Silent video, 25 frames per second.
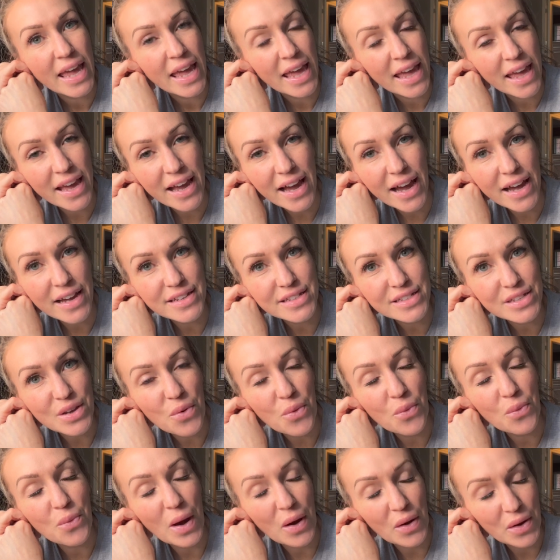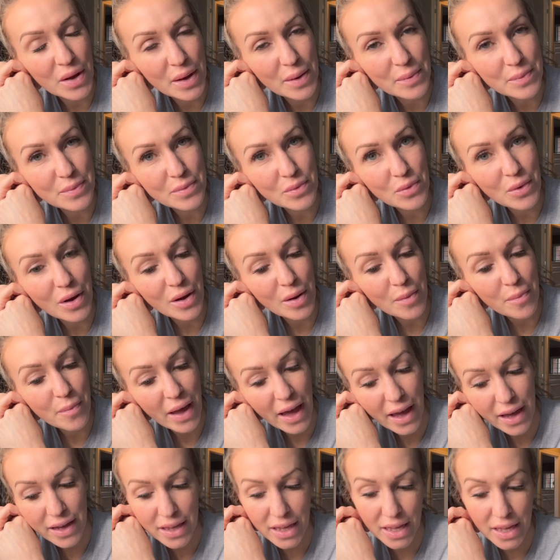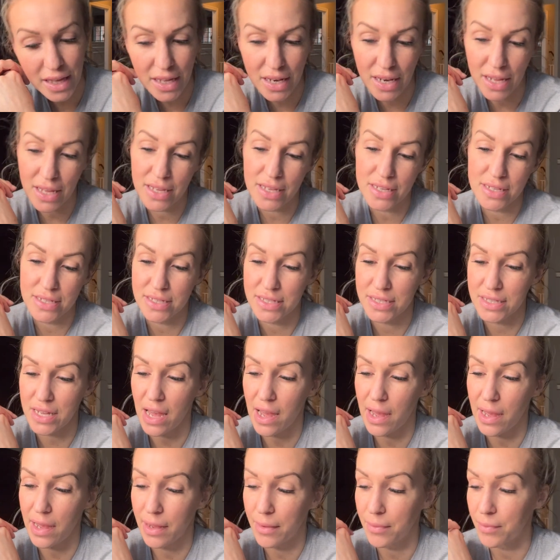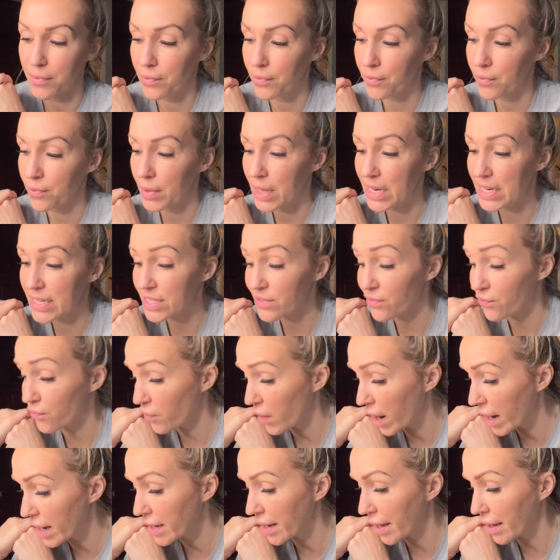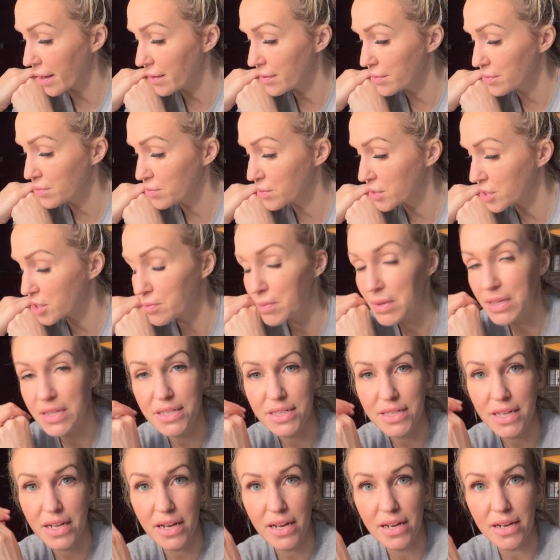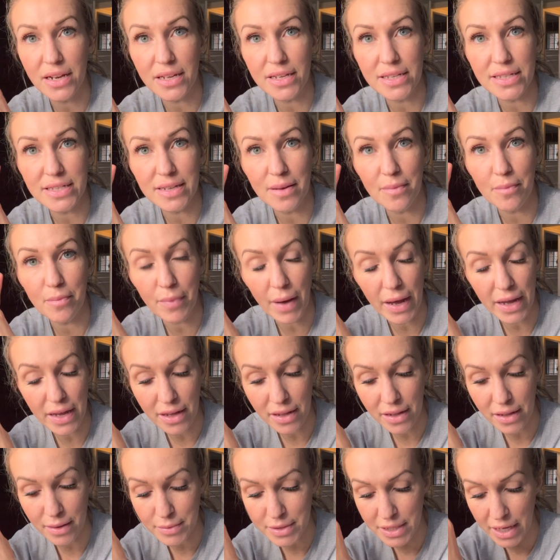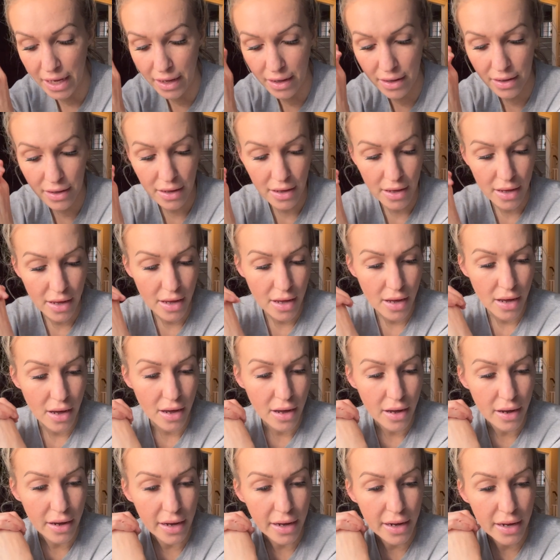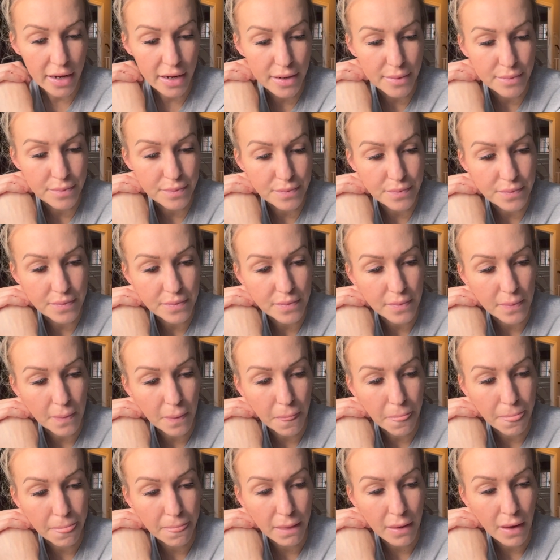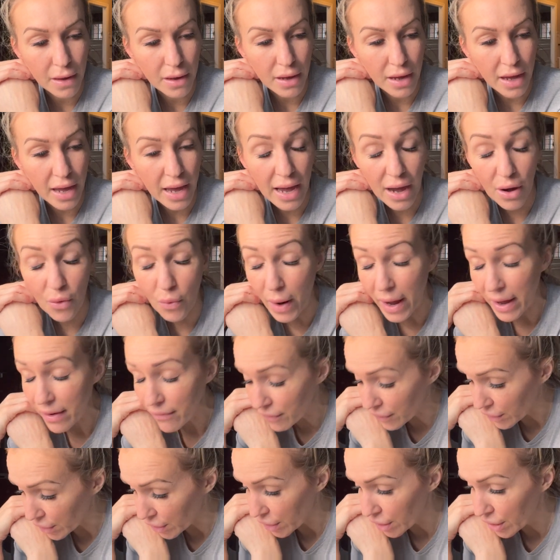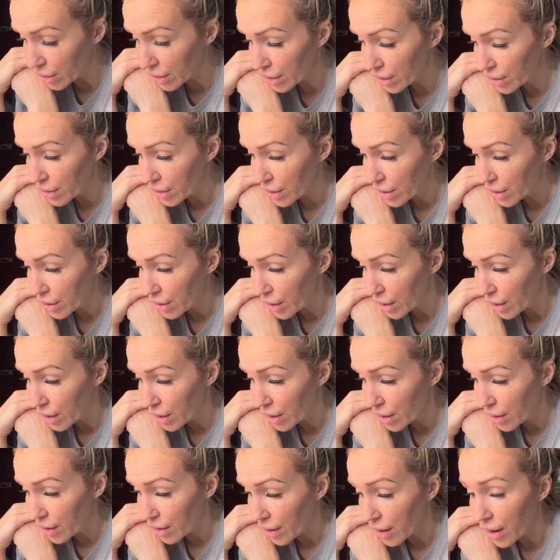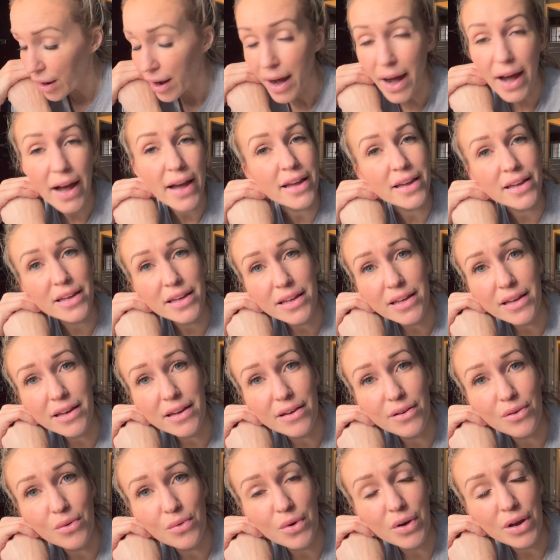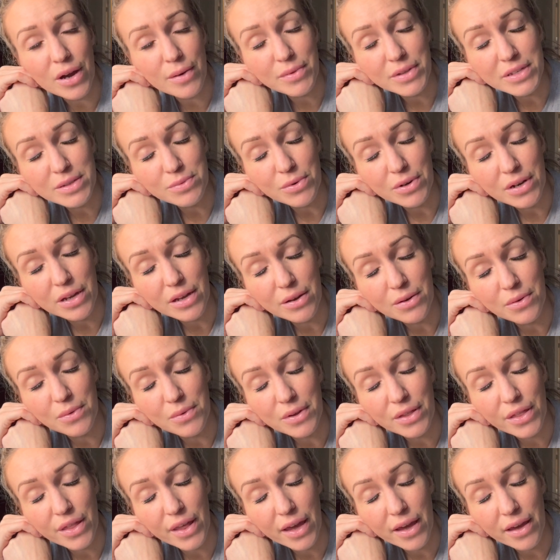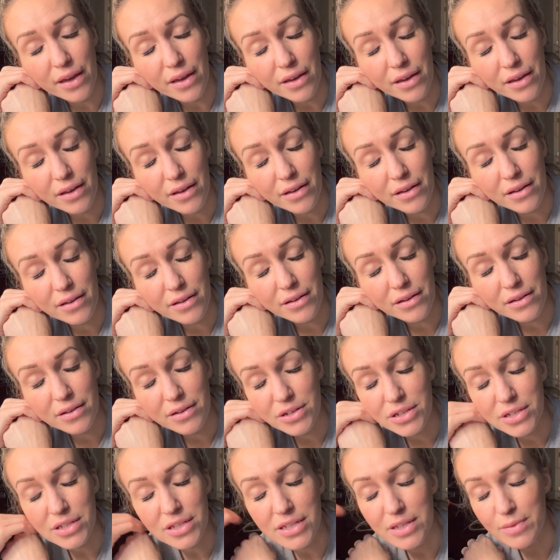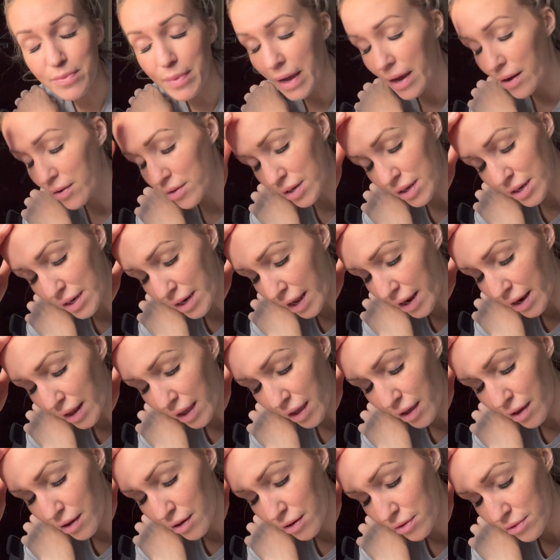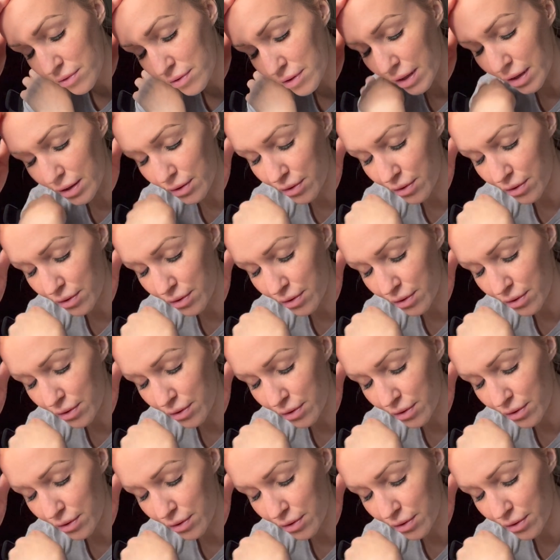Hey guys, welcome, welcome back. It is um, it is Friday, which means that it is Bite Club Day. Um, however, I woke up this morning with like just this pounding headache, like